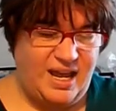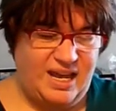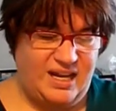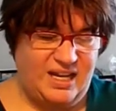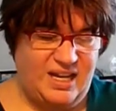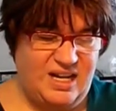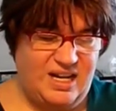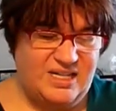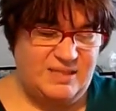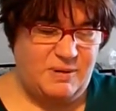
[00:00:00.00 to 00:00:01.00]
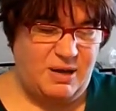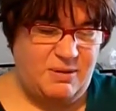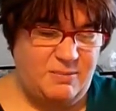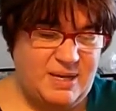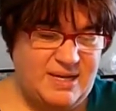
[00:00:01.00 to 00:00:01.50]
And again, it's
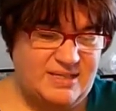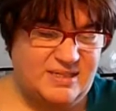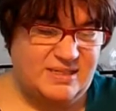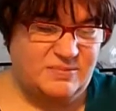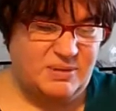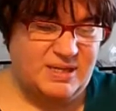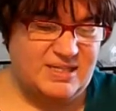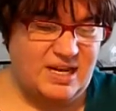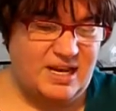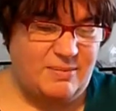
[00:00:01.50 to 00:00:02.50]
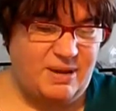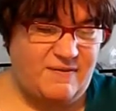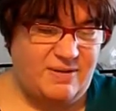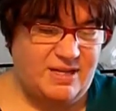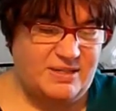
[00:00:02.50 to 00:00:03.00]
probably best, because I am
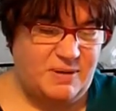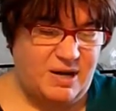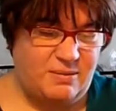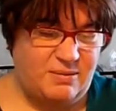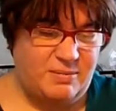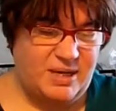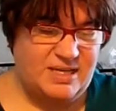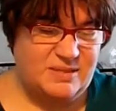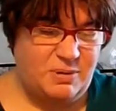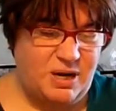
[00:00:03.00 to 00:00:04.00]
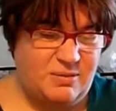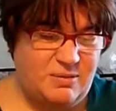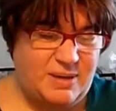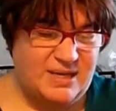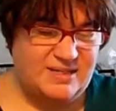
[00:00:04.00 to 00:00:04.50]
having this problem, it's probably
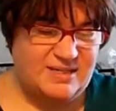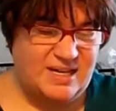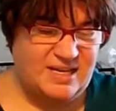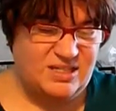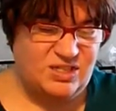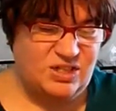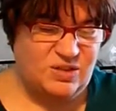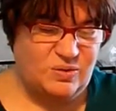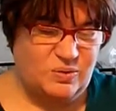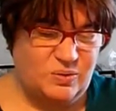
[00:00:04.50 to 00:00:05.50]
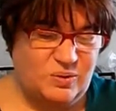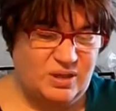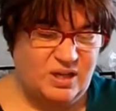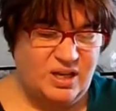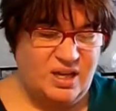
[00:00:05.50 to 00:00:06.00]
best that you
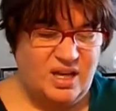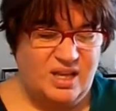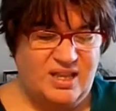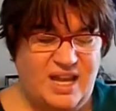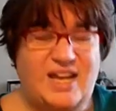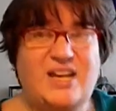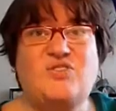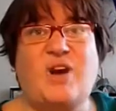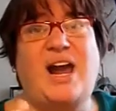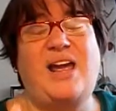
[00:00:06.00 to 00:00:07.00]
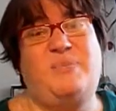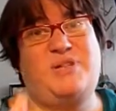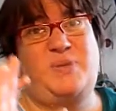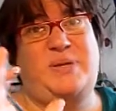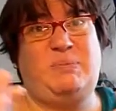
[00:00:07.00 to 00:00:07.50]
let dry
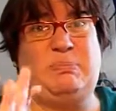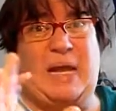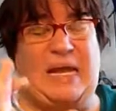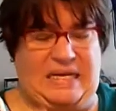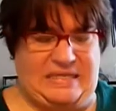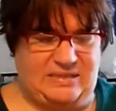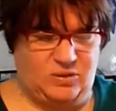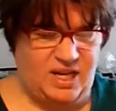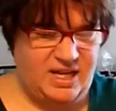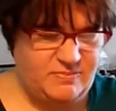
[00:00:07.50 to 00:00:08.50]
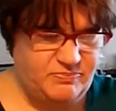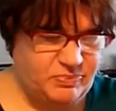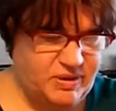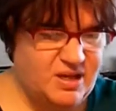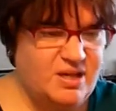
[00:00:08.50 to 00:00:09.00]
between paints, okay?
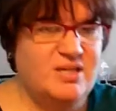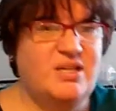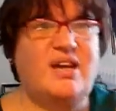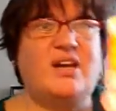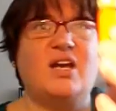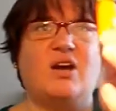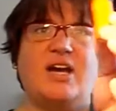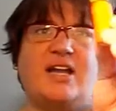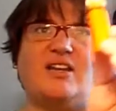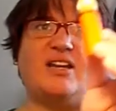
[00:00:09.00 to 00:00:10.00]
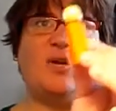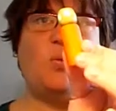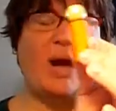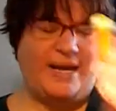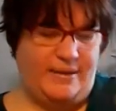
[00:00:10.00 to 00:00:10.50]
So there you go, I got the little
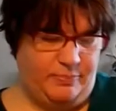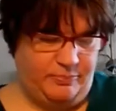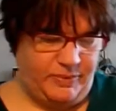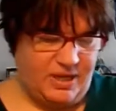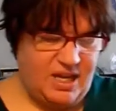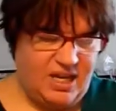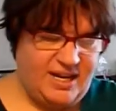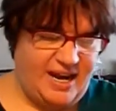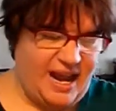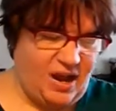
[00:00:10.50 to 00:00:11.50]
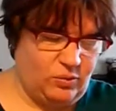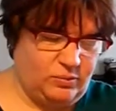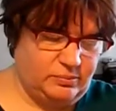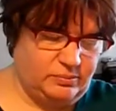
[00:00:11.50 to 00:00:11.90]
white. Now,